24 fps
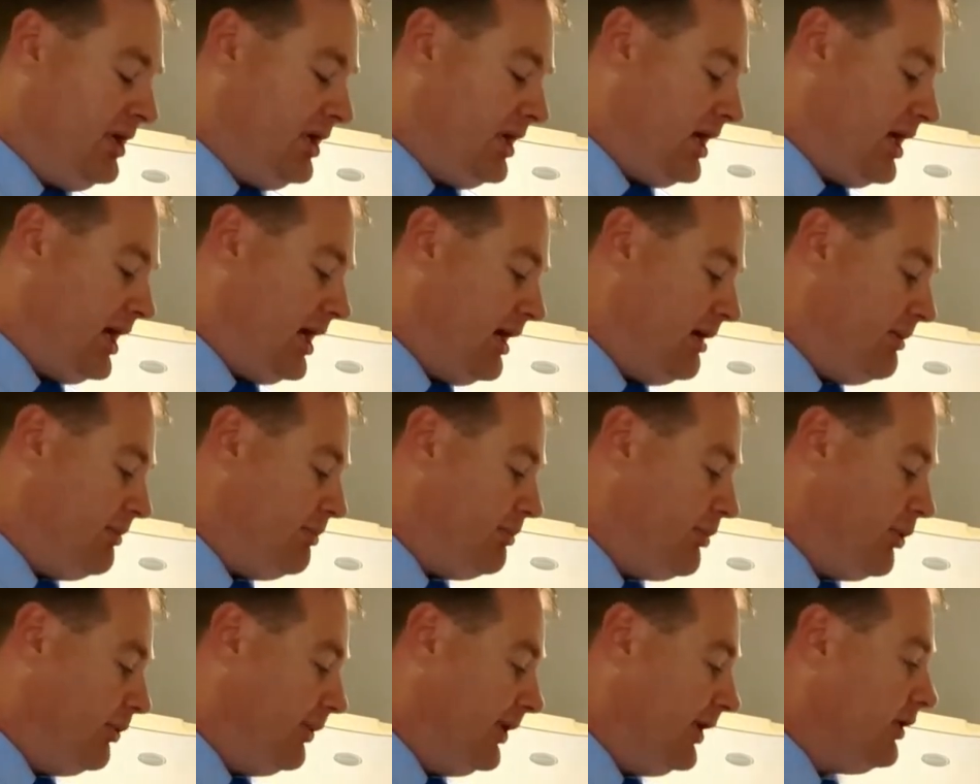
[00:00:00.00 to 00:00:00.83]

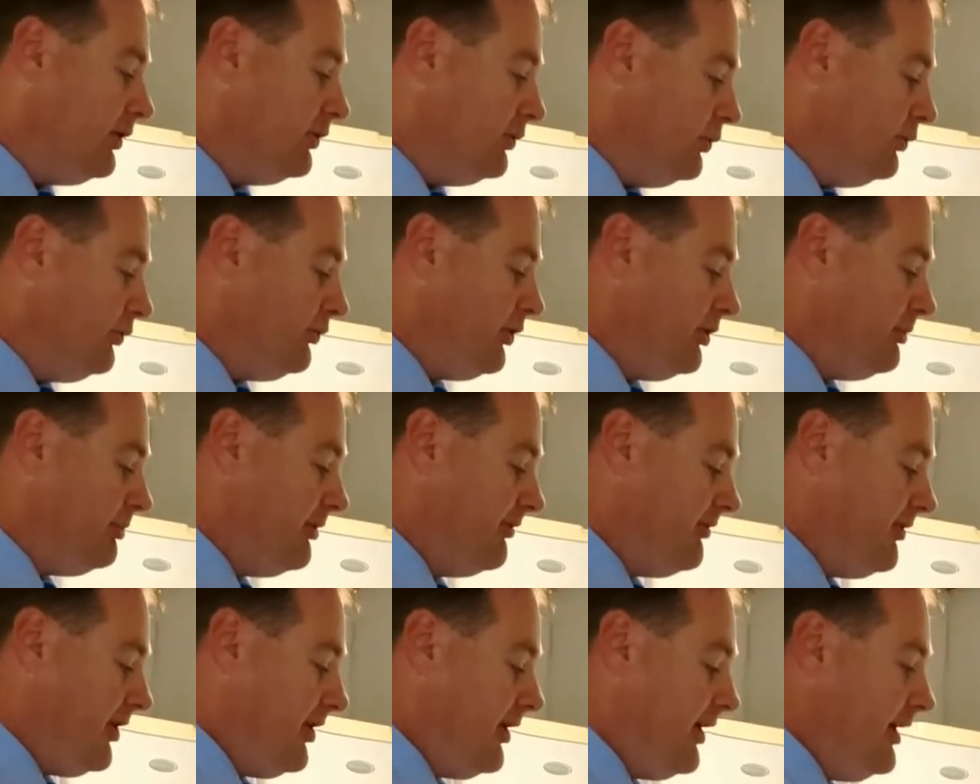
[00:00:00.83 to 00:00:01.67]
But we can also
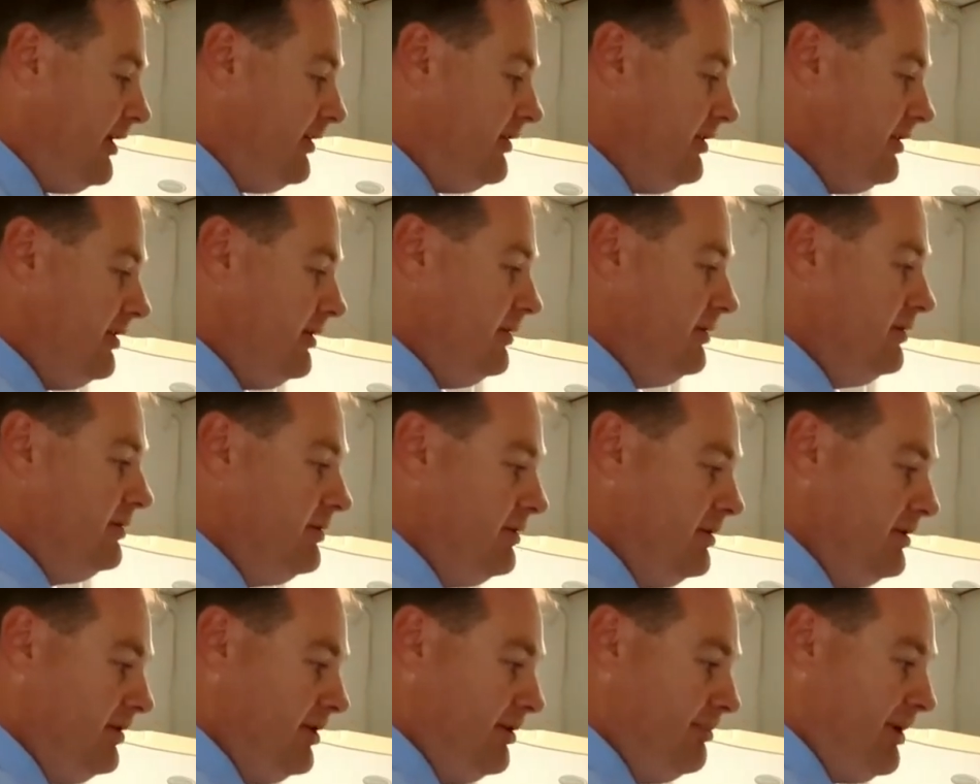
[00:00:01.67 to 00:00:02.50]
provide
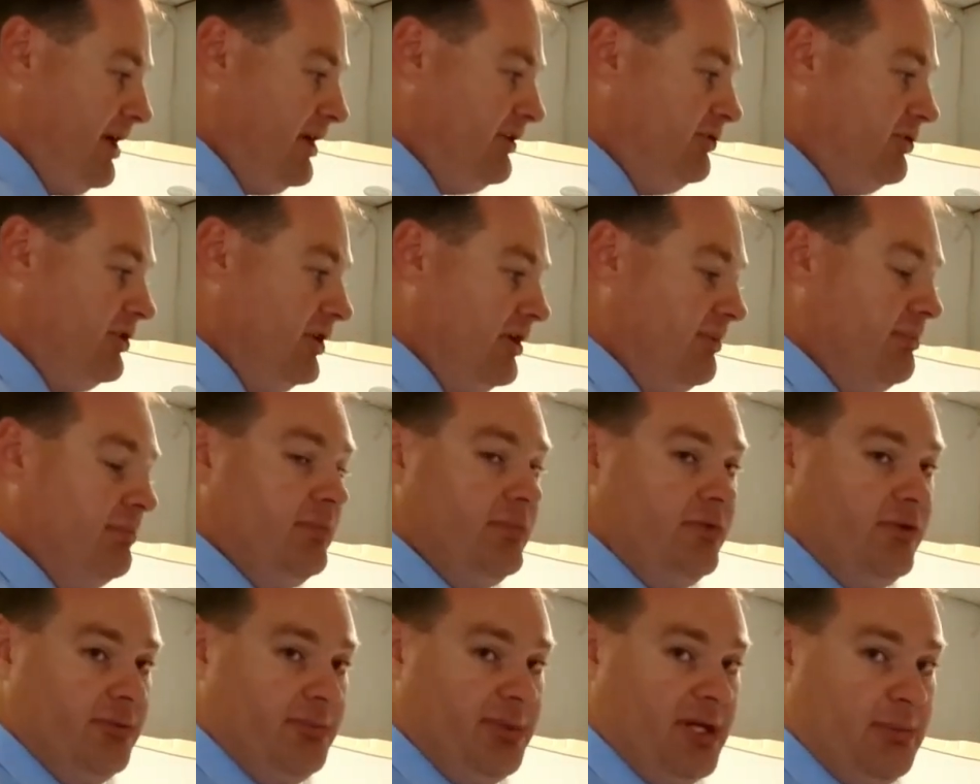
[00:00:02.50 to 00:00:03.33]
the
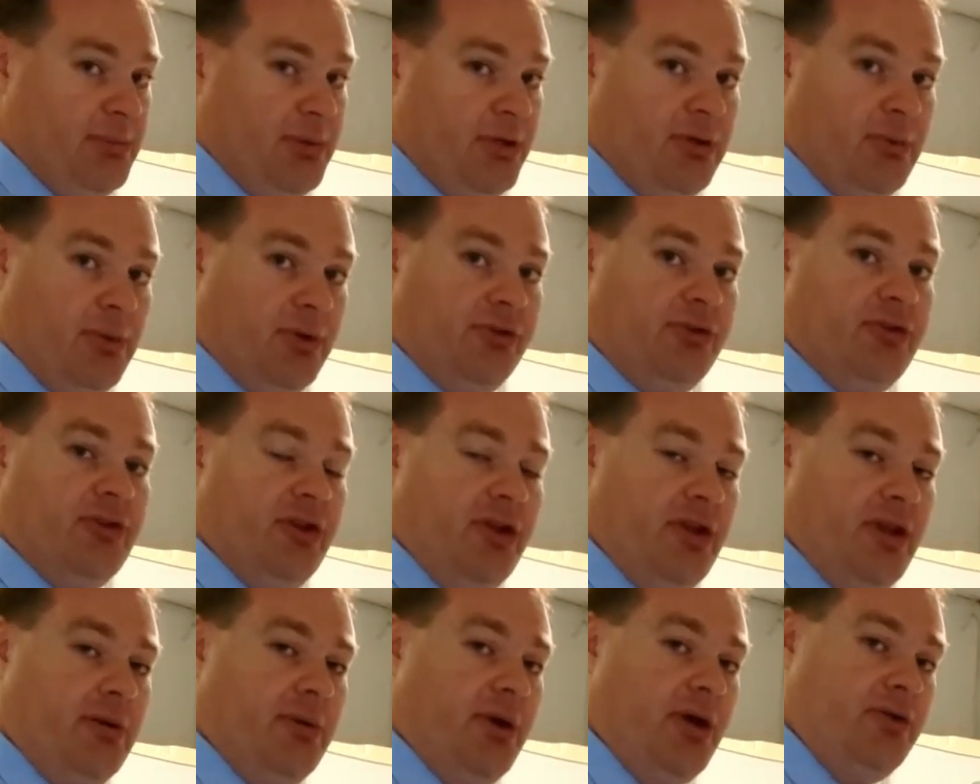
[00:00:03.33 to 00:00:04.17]
pendulum to people who want to
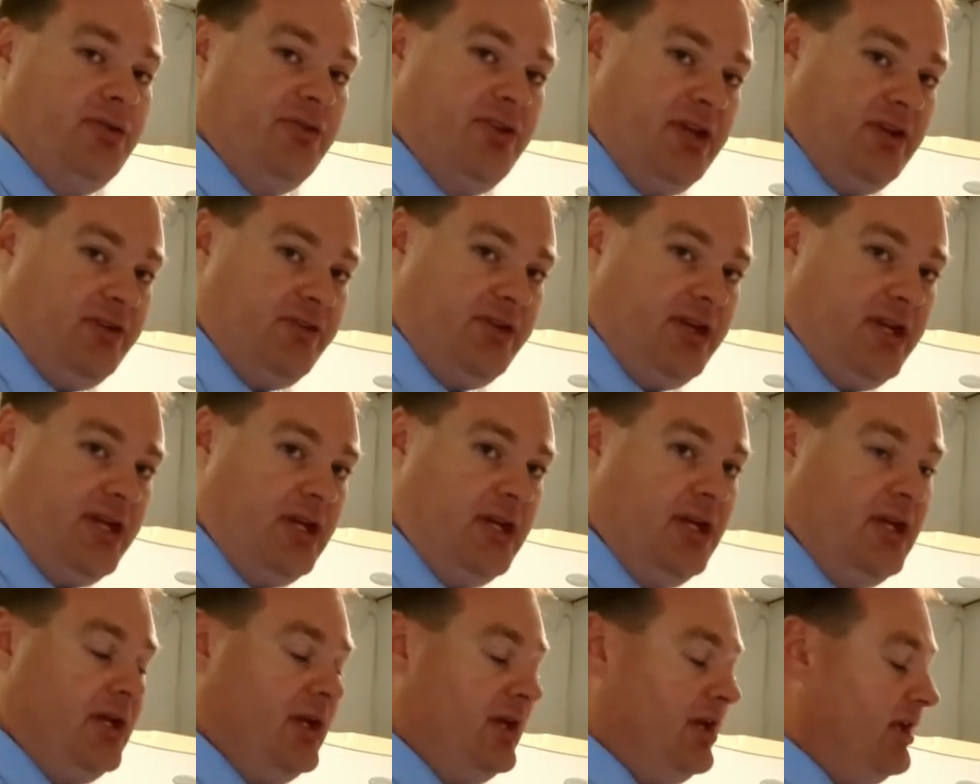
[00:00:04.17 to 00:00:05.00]
do their own
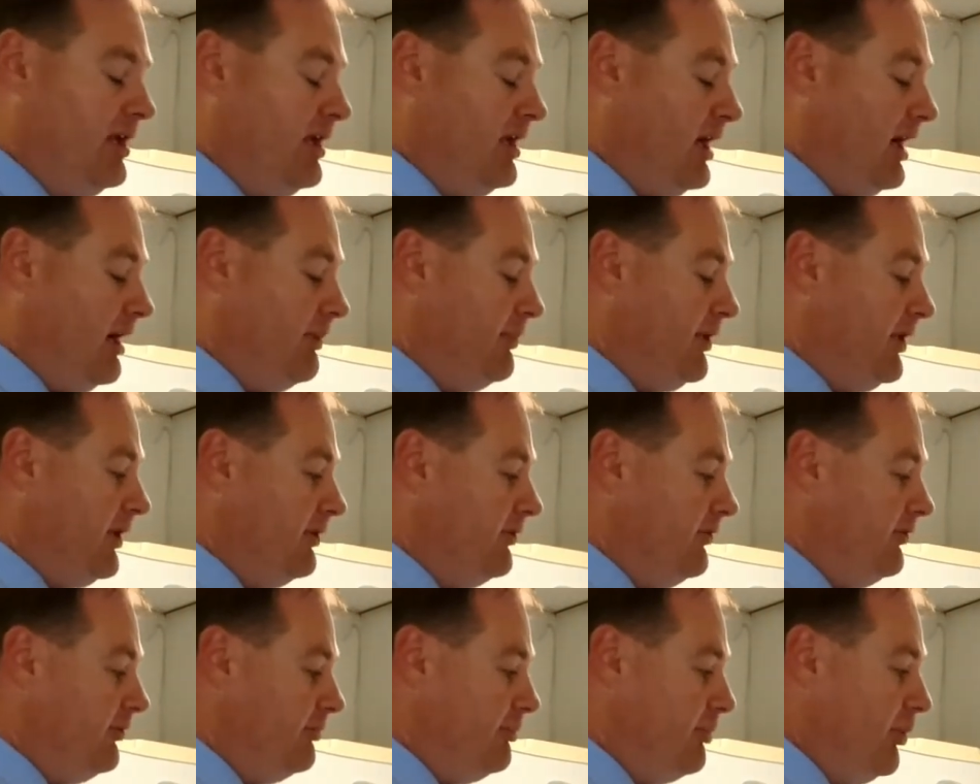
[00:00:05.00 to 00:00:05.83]
testing, and we
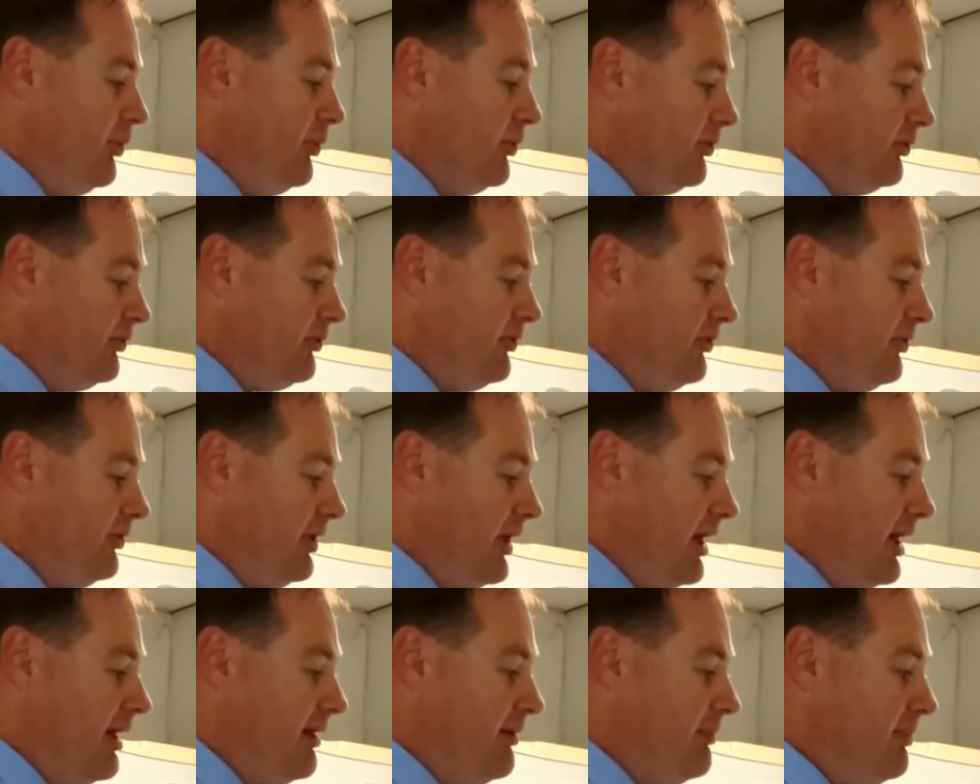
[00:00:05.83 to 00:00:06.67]
can support
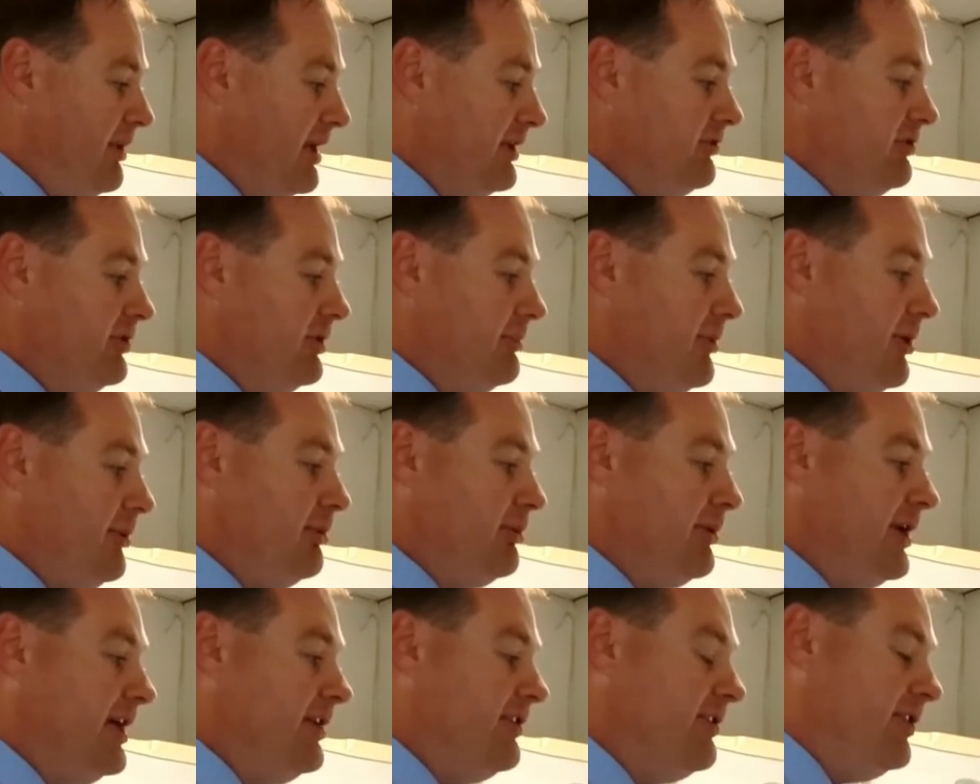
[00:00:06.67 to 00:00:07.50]
pendulum
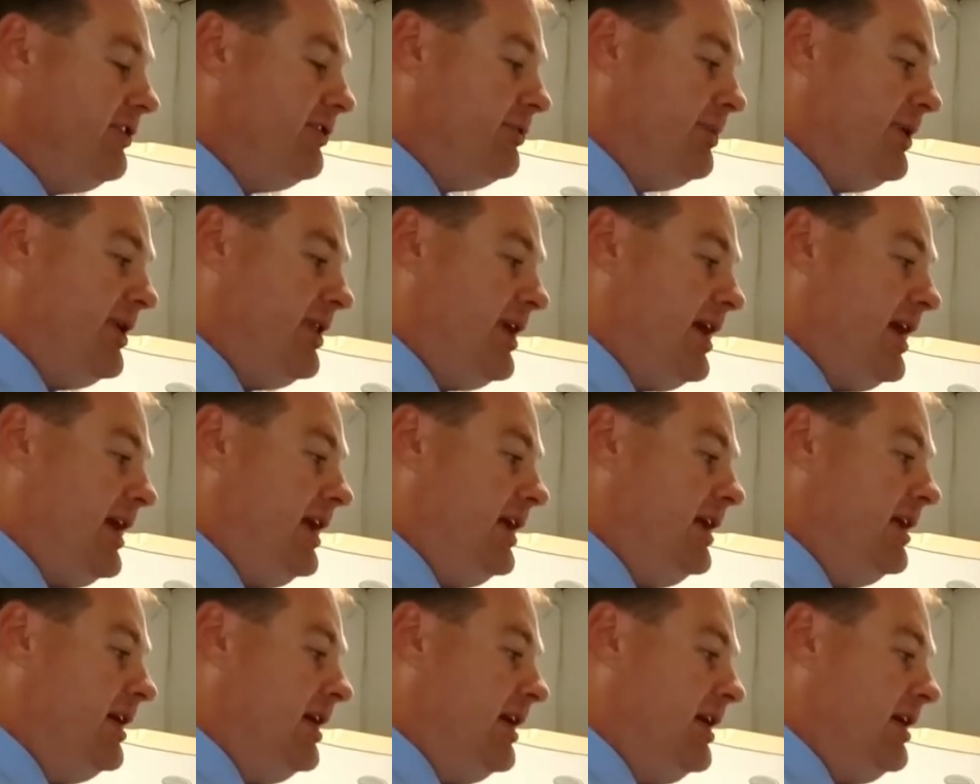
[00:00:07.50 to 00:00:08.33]
operators with a